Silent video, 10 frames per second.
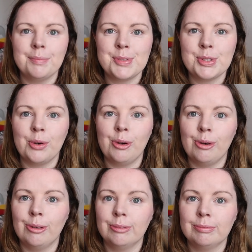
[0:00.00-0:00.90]

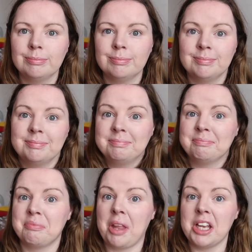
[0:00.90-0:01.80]
So
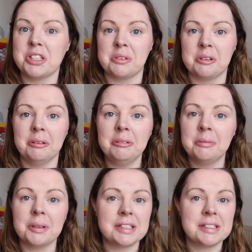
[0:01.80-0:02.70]
I don't know
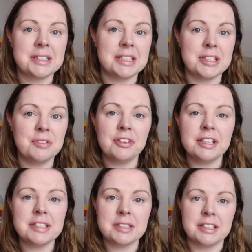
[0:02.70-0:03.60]
what's the
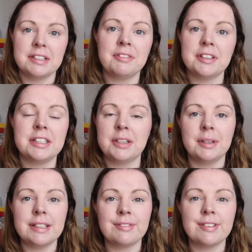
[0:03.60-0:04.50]
difference. The
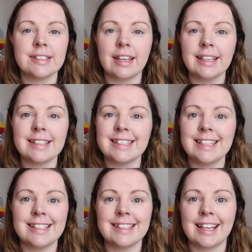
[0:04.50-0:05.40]
only difference I can
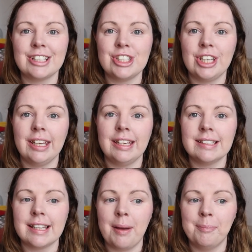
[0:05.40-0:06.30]
see is that
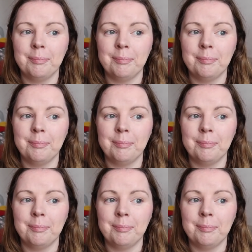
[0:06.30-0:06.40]
she's